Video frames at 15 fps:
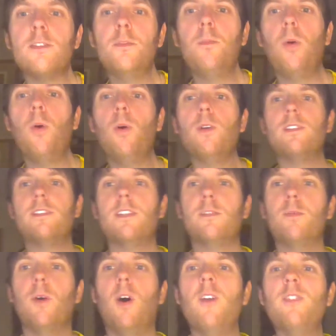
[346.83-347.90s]
are important, says
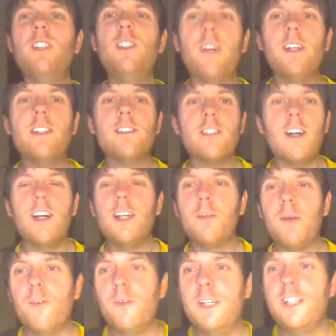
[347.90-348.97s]
Paul. Obviously, he's very excited
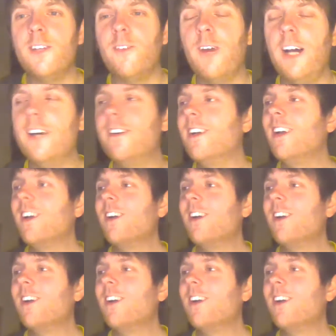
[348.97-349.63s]
about winning the round.